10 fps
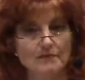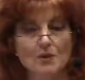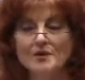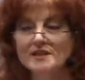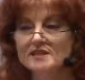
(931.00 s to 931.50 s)

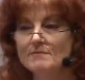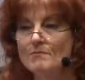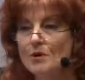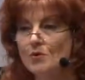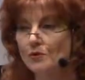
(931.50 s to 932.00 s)
What is the
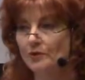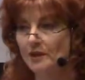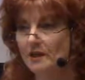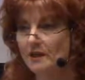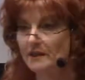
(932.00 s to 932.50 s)
mold
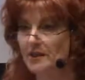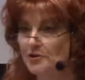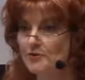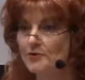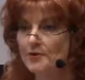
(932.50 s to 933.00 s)
that
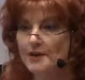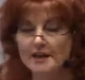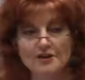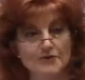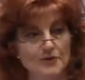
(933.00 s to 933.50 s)
you've
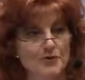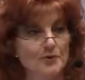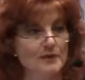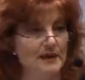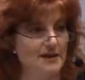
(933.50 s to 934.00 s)
created for your
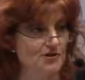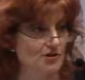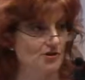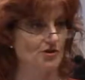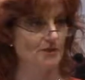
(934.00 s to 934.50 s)

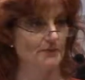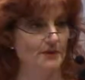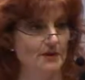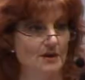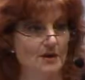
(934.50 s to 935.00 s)
relationship
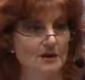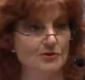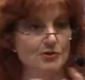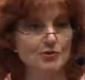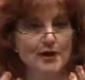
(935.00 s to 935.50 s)

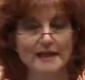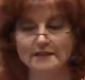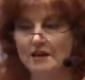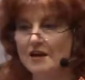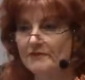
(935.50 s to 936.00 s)
to attract
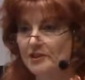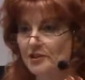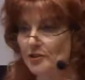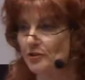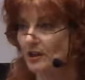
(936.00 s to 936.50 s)
love
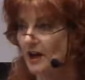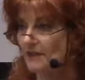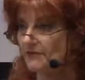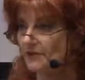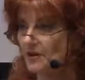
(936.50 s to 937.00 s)
into your
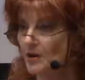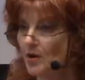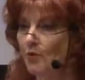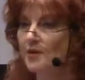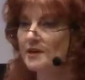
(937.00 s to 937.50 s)
life?
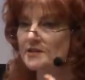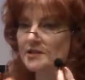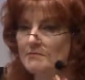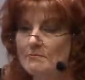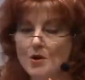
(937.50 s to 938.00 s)
What is
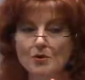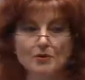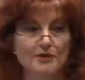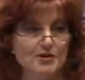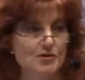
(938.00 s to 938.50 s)
the
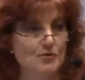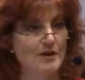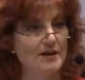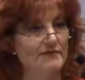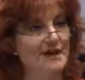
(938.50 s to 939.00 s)
mold that you
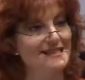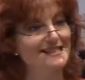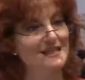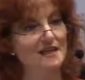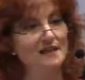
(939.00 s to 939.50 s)
have
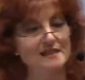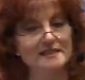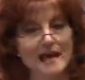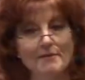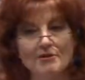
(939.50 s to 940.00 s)
set and
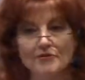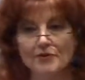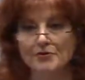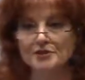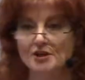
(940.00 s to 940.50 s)
established for
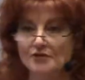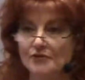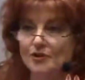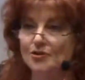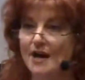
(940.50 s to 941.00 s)
yourself
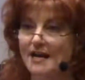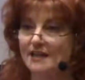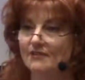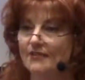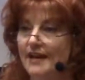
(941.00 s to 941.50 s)
for
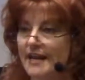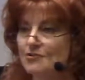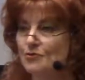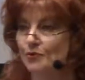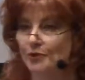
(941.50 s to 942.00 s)
attracting
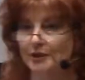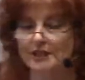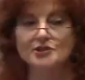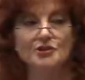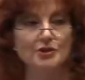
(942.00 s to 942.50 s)
financial good
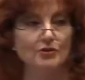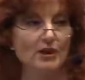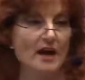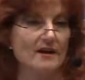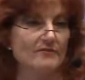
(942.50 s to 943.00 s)
into your
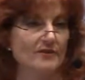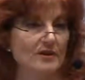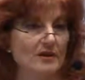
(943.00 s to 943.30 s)
life?